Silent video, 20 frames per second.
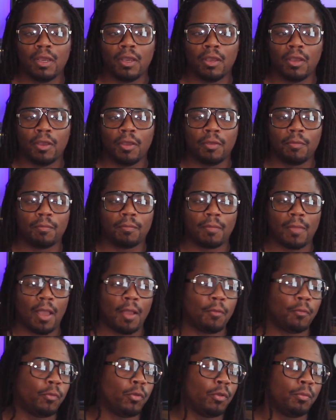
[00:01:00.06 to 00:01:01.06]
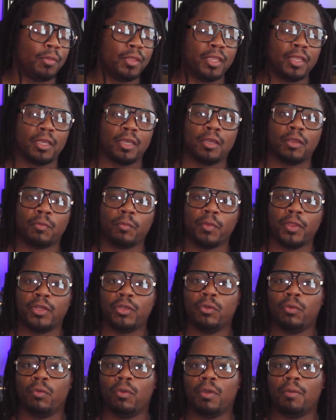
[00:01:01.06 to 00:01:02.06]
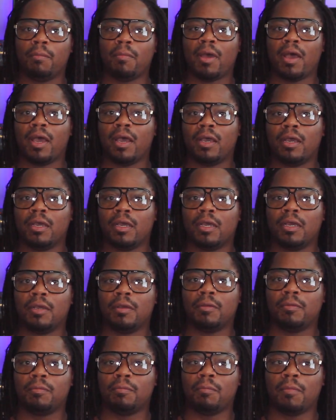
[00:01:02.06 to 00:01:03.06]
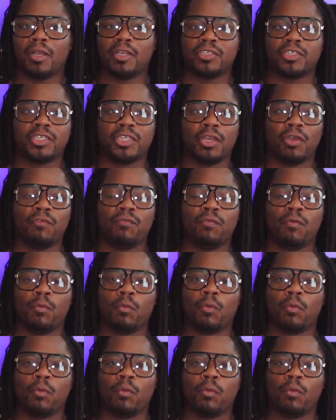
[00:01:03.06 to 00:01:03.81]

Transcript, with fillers: Um, I will be uh, redoing my uh, my shelf